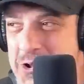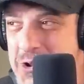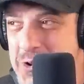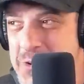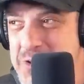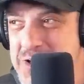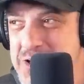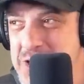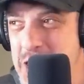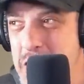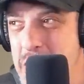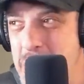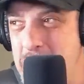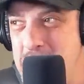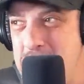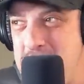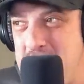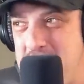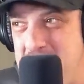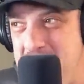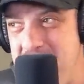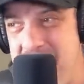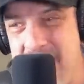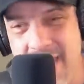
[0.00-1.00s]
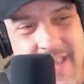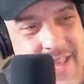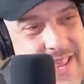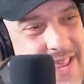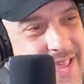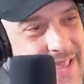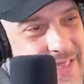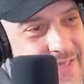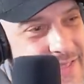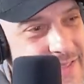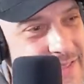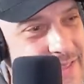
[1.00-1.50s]
to as an OG
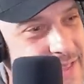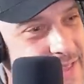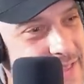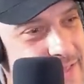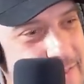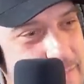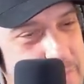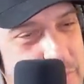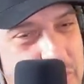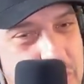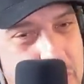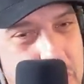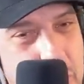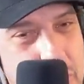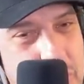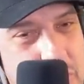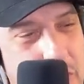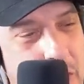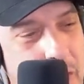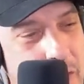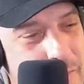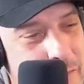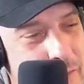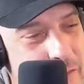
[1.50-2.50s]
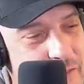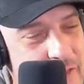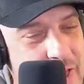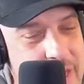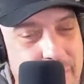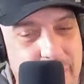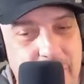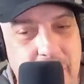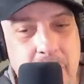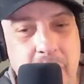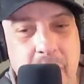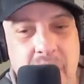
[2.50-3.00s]
in the in the Bruno Scarfo
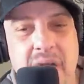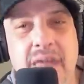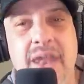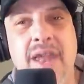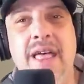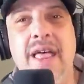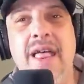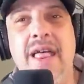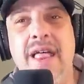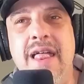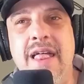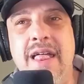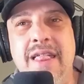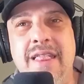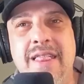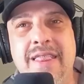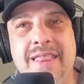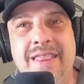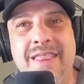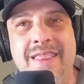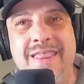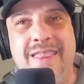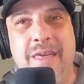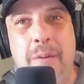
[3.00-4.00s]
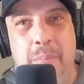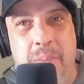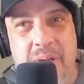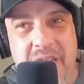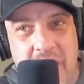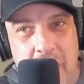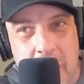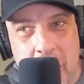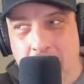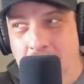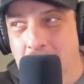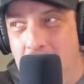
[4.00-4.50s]
family. But the
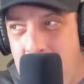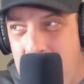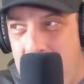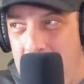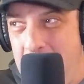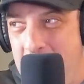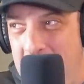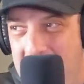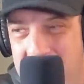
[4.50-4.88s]
pinnacle